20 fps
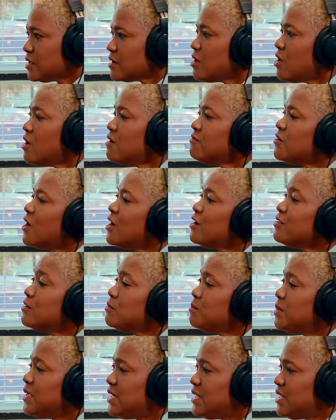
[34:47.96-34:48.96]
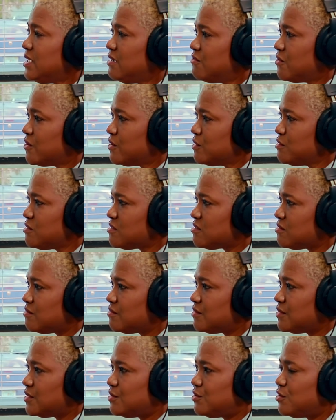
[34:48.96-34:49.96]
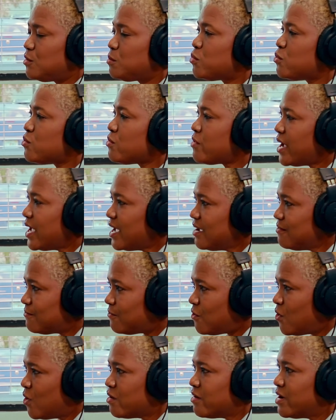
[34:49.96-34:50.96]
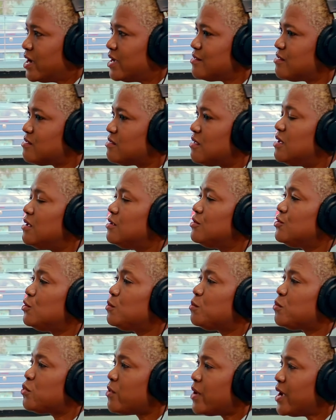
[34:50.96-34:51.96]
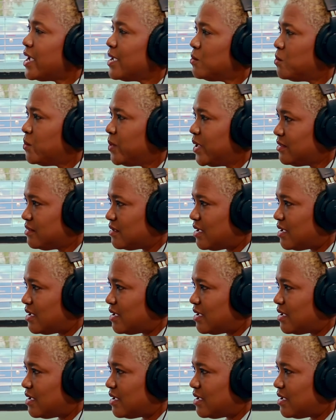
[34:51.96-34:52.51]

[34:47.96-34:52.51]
of other believers to pray for us, to pray with